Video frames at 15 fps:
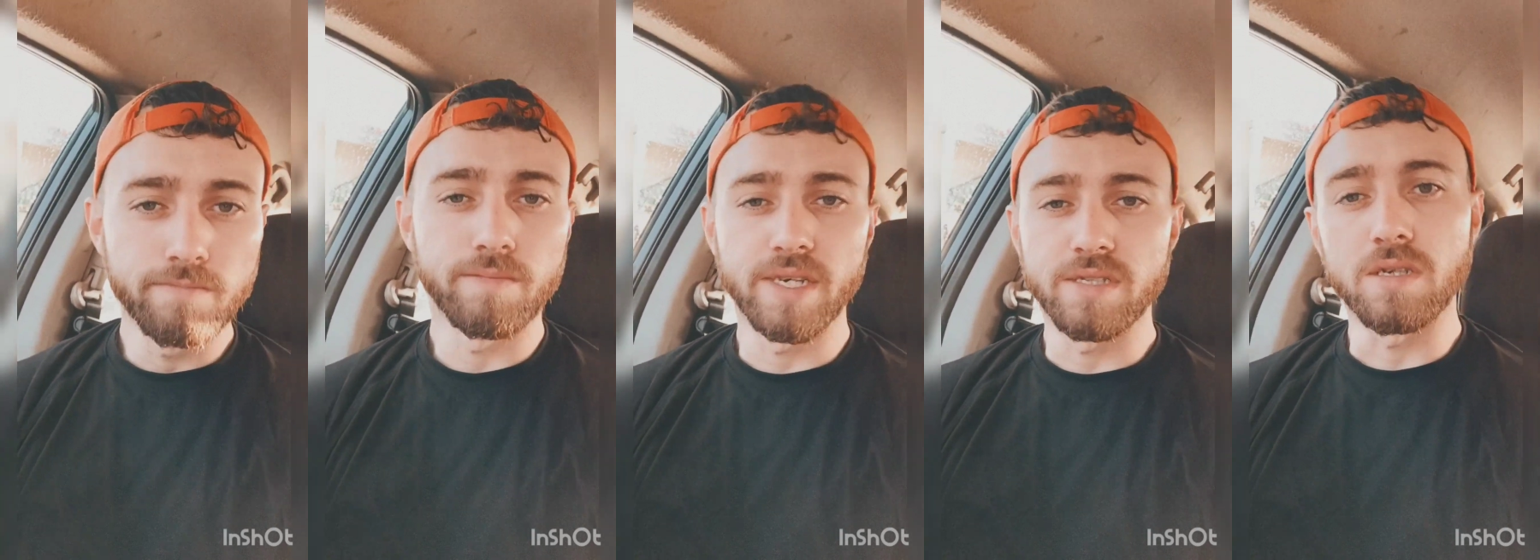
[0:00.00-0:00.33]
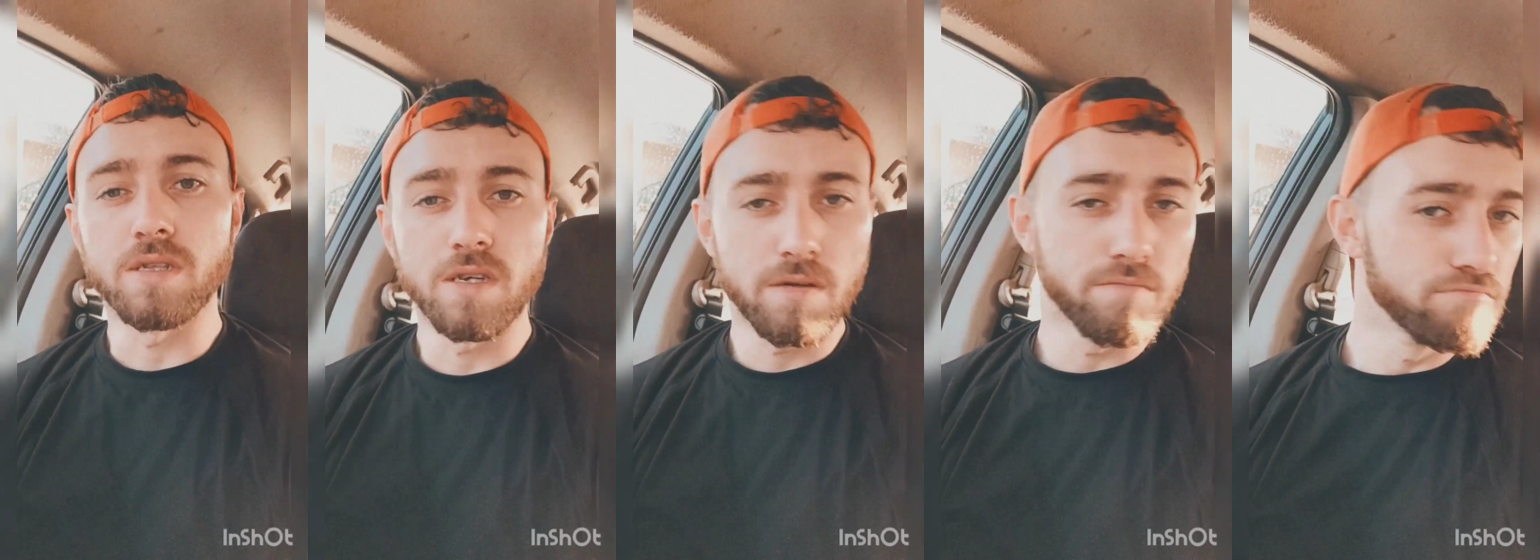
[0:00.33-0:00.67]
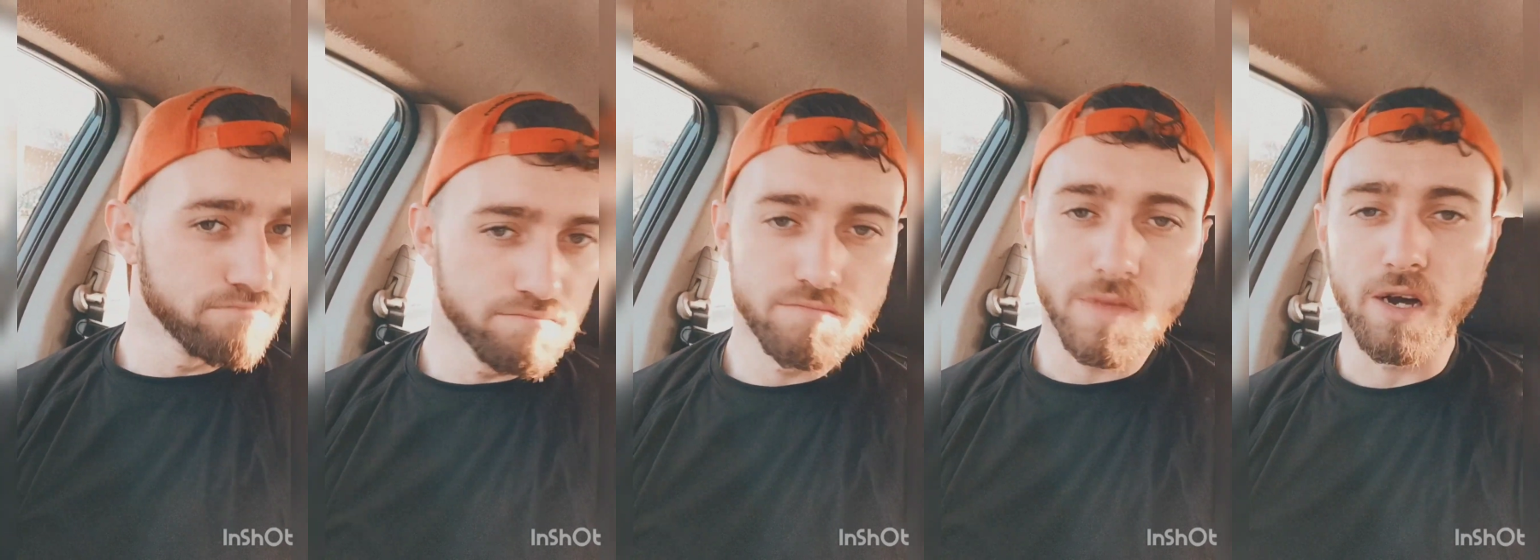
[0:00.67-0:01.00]
basically.
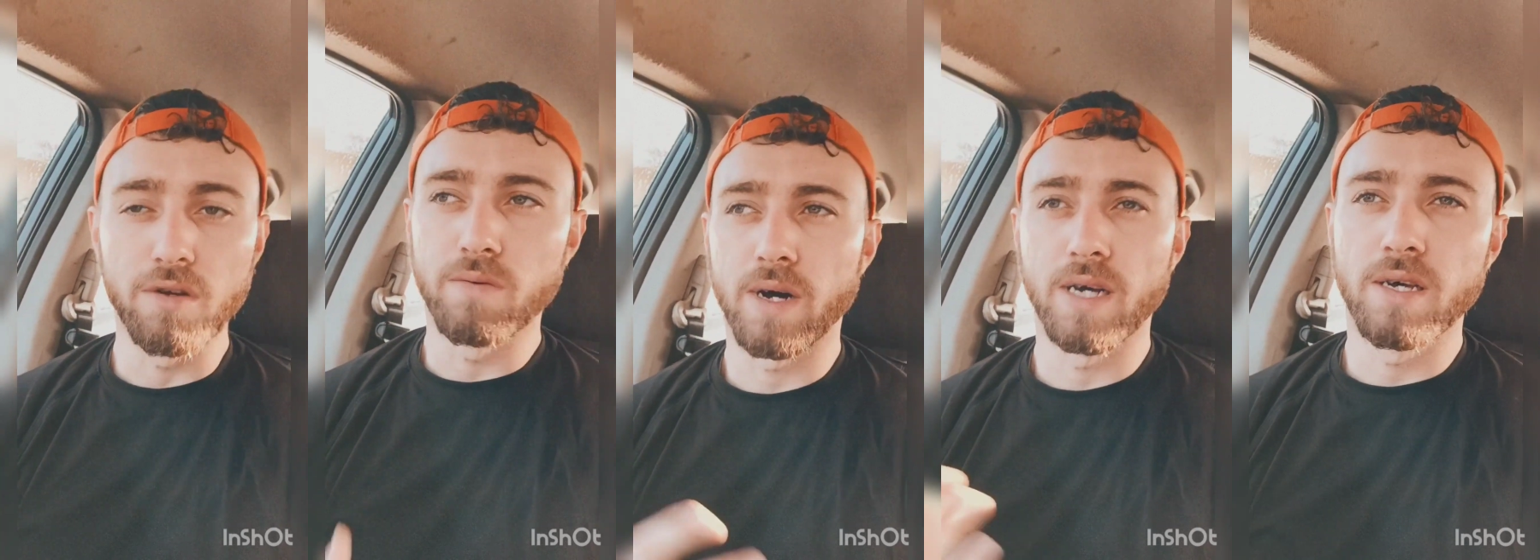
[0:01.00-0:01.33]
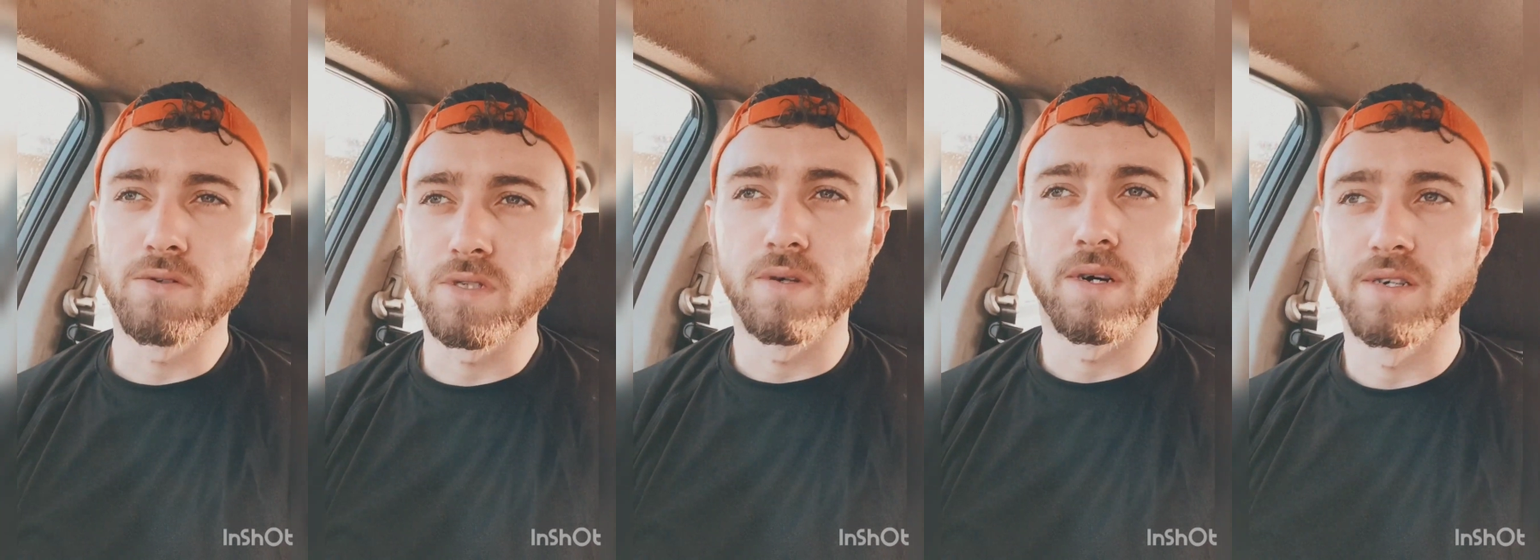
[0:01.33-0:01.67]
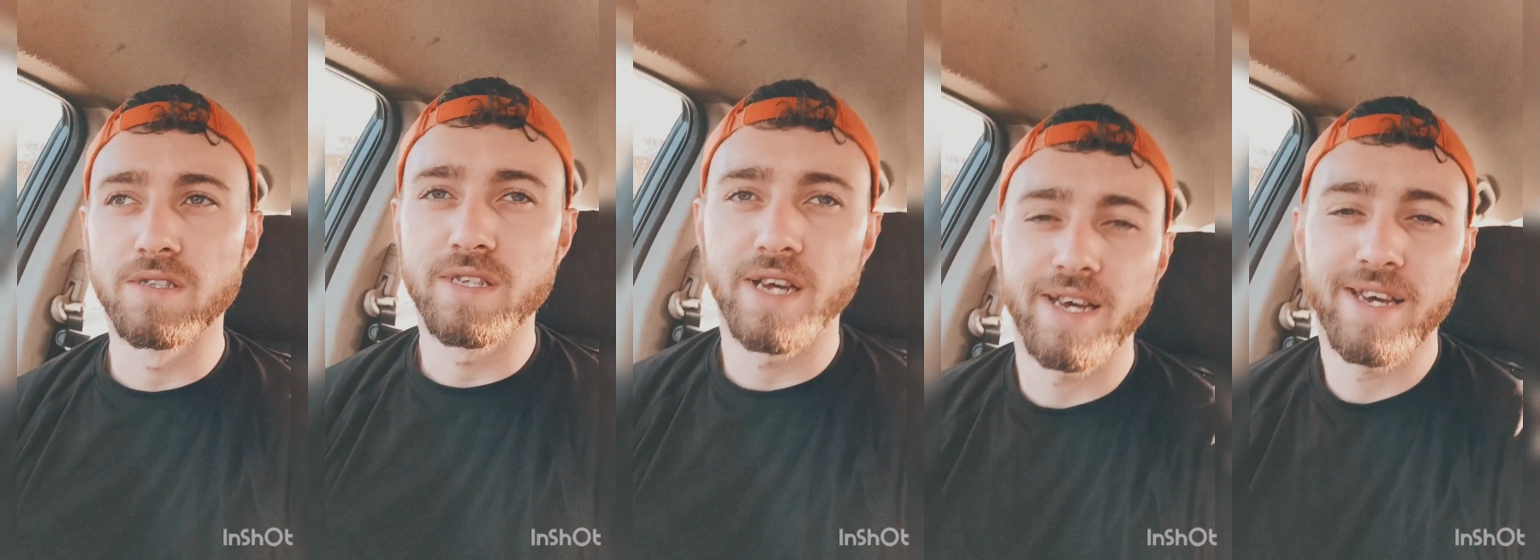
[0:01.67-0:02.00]
I don't know why that was so
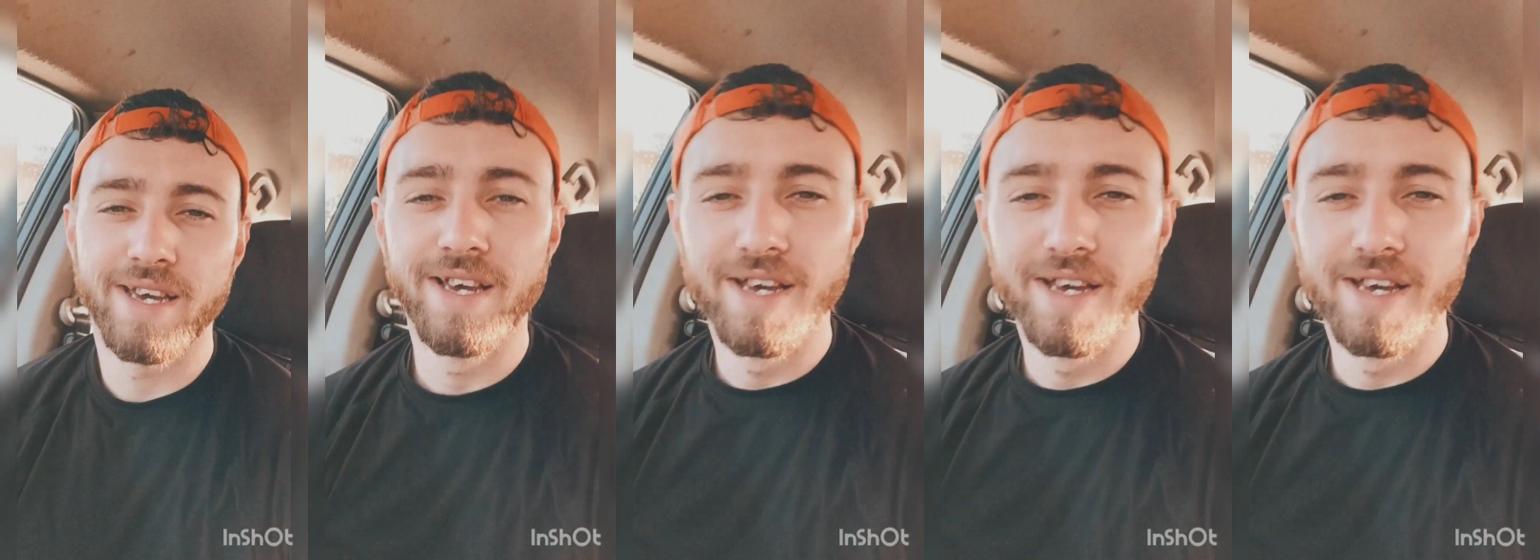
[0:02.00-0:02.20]
hard to say.